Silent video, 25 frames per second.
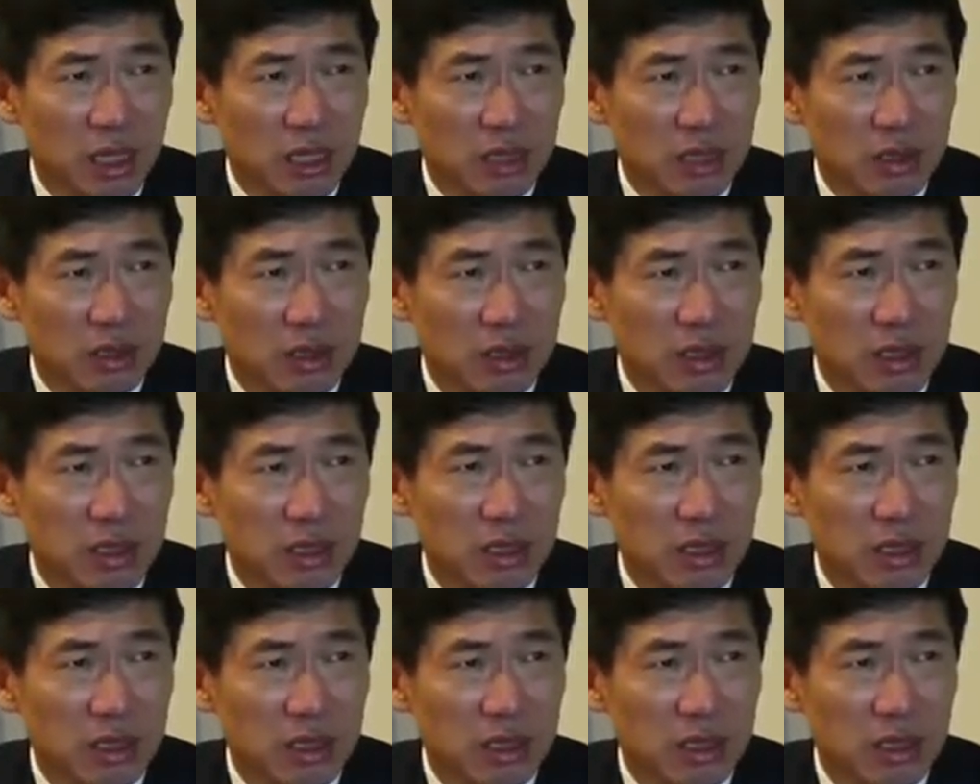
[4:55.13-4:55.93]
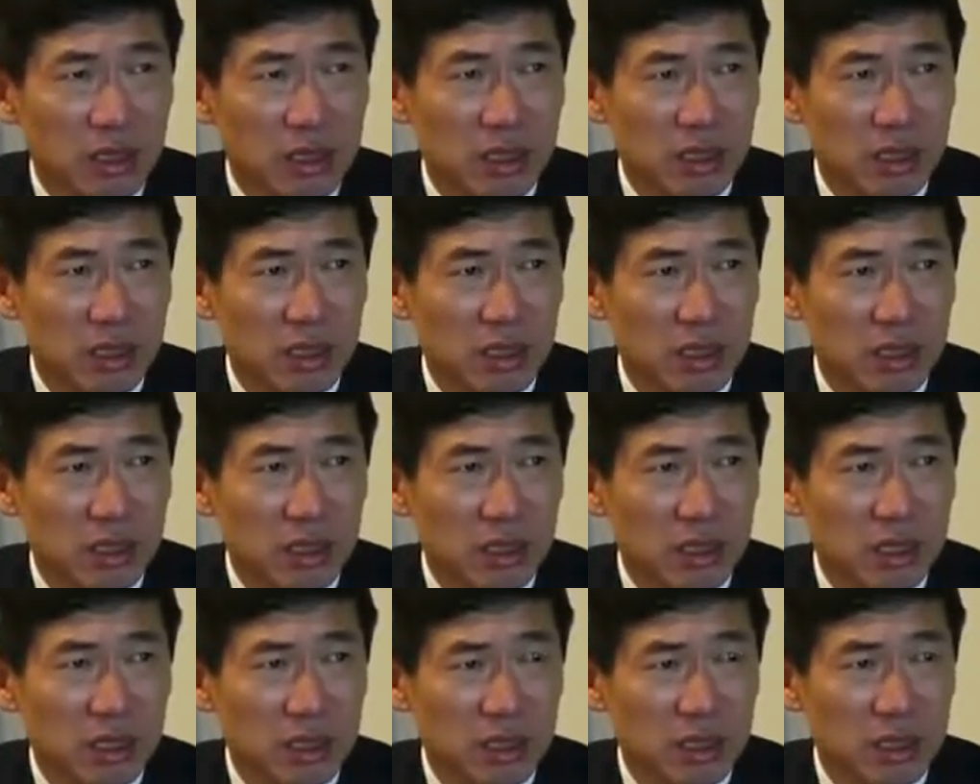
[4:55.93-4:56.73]
So that
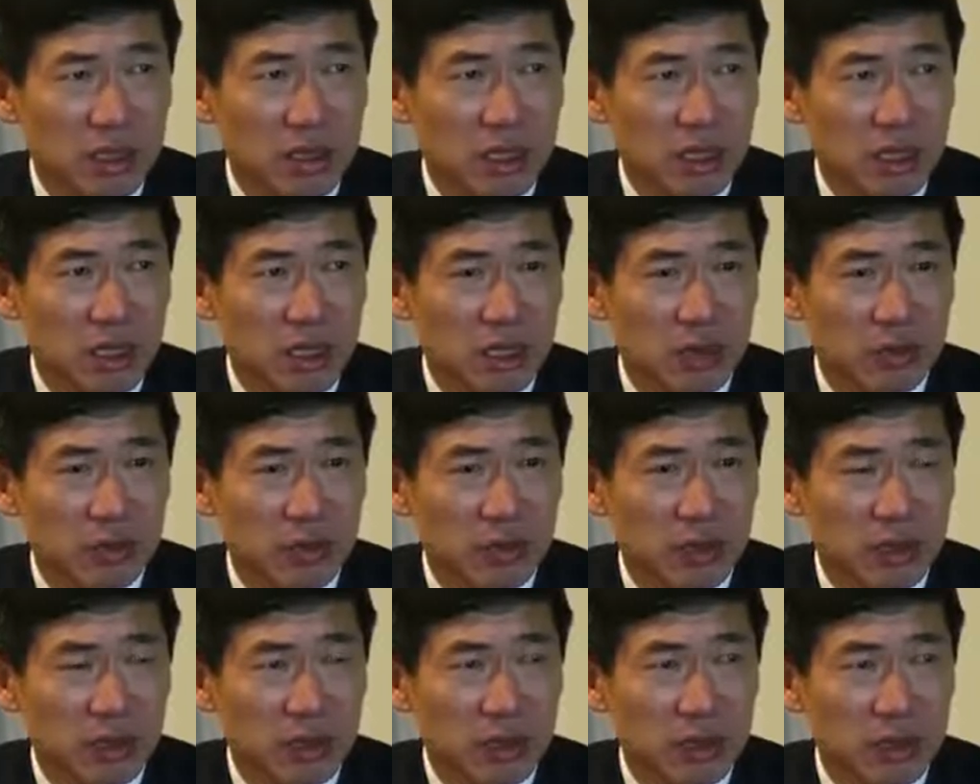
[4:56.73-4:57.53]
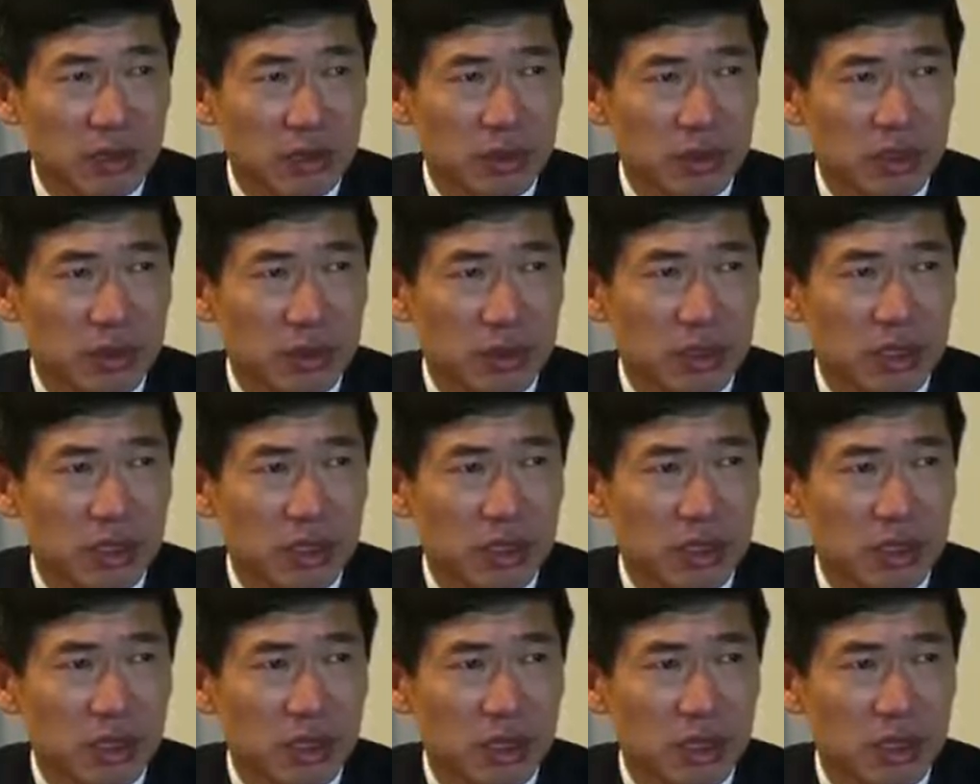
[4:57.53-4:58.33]
does help to
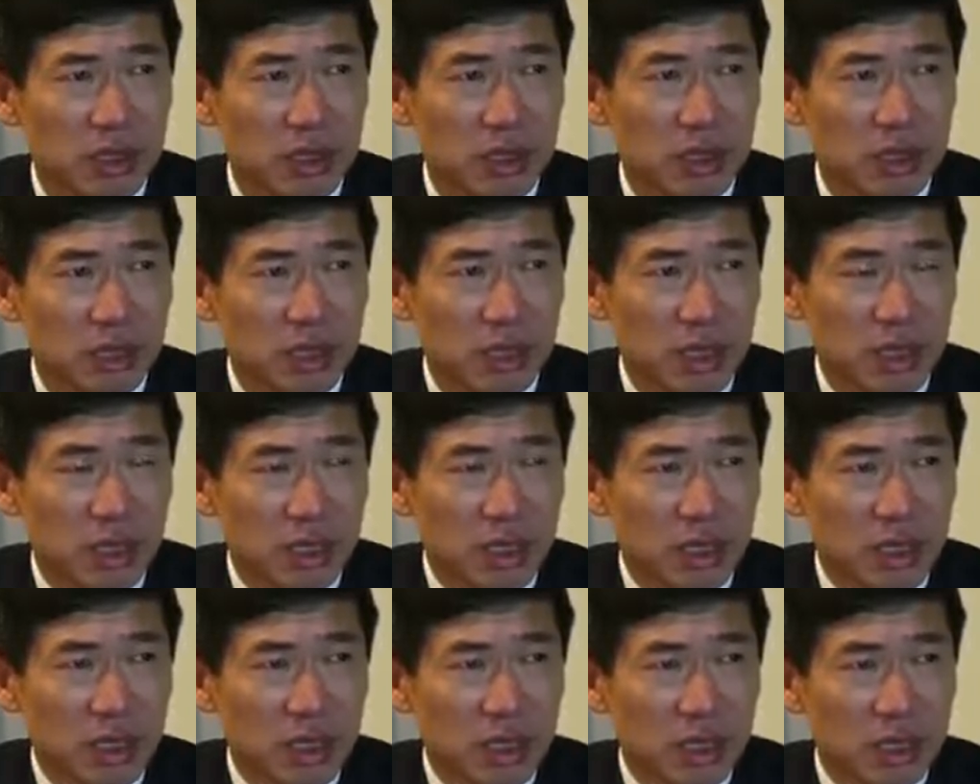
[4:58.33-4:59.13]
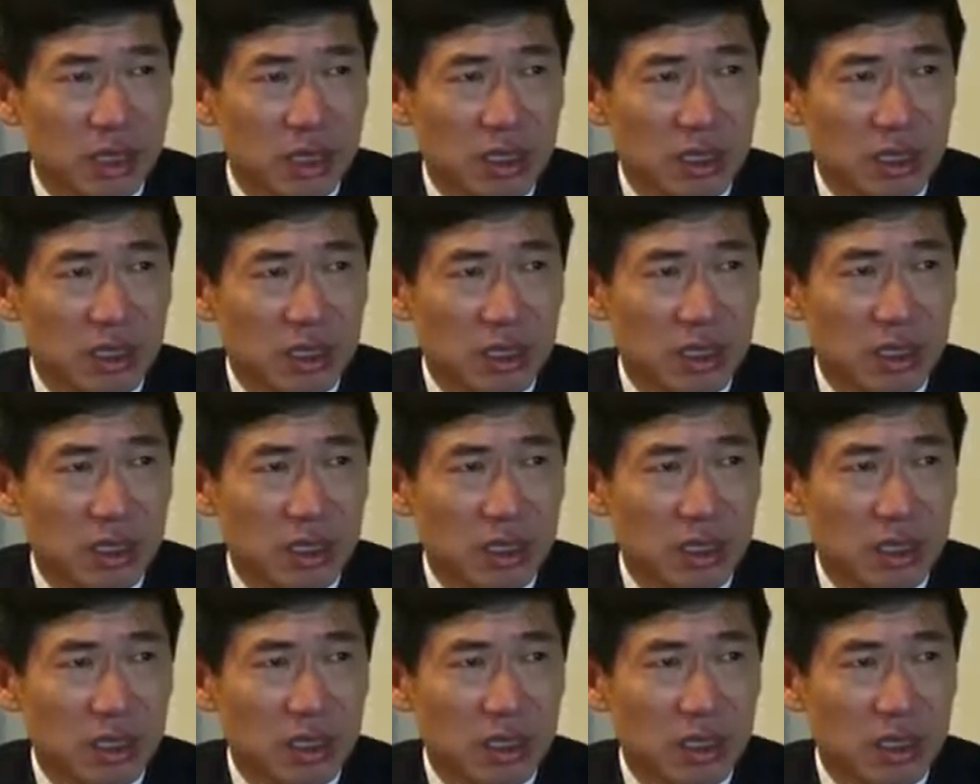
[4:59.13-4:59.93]
create
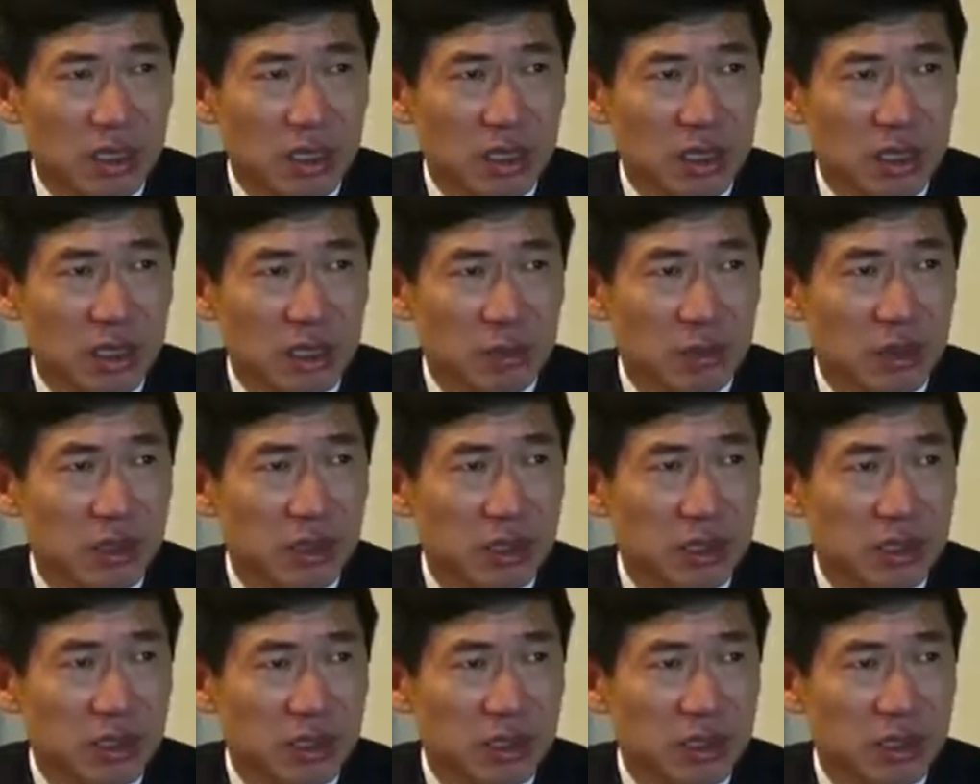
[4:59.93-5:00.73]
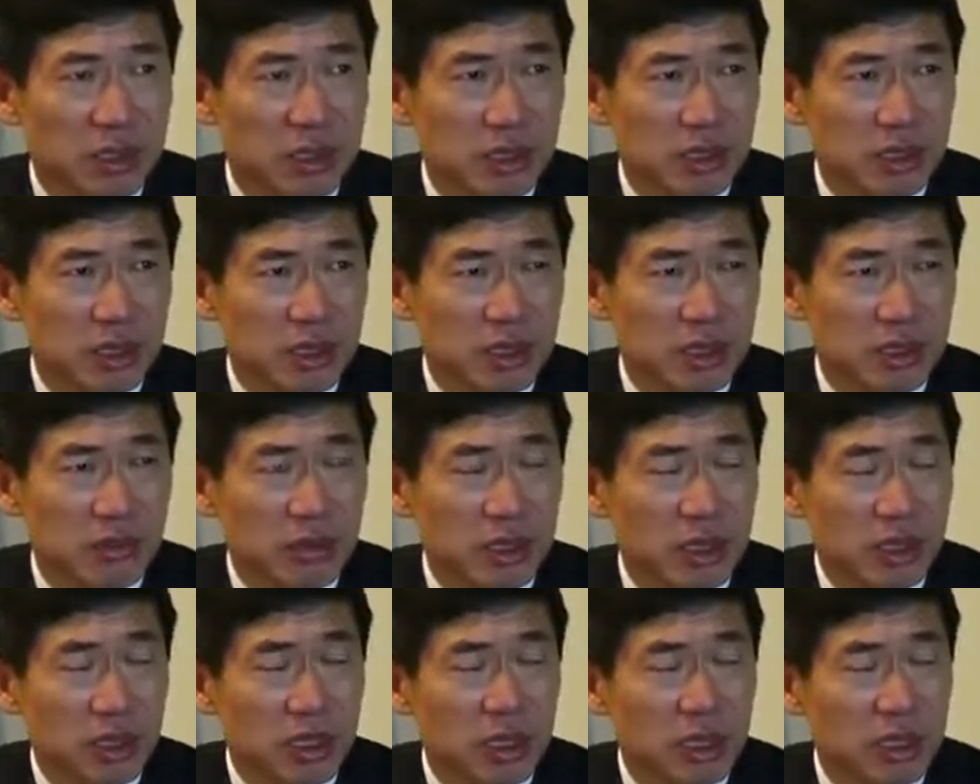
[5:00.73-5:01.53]
emotions in
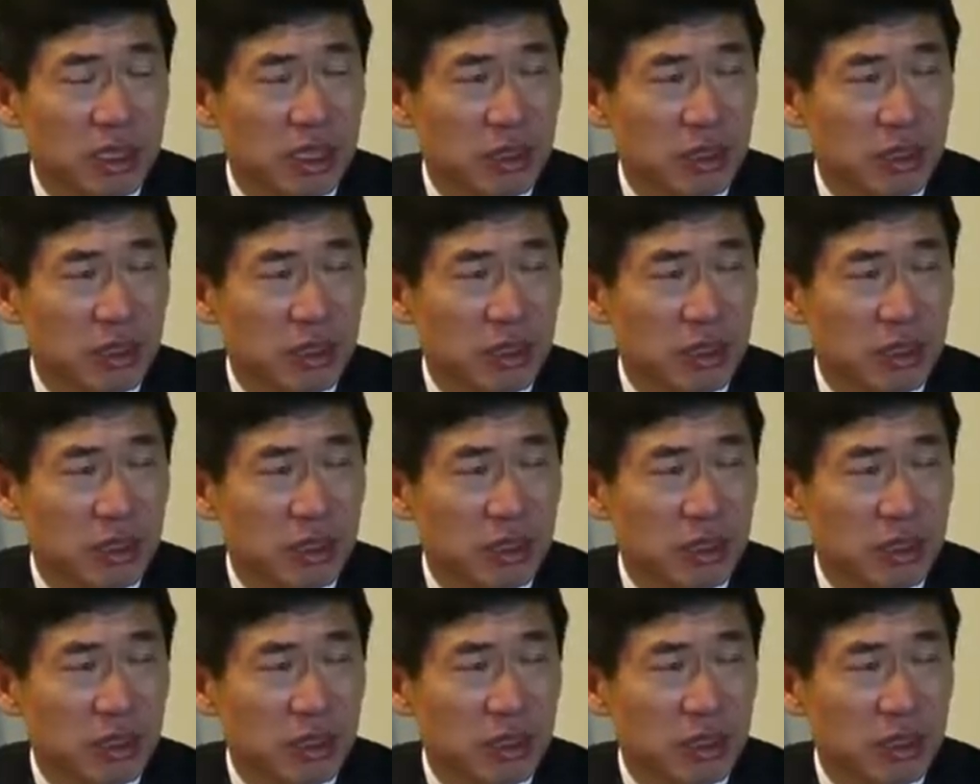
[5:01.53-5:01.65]
the Arakan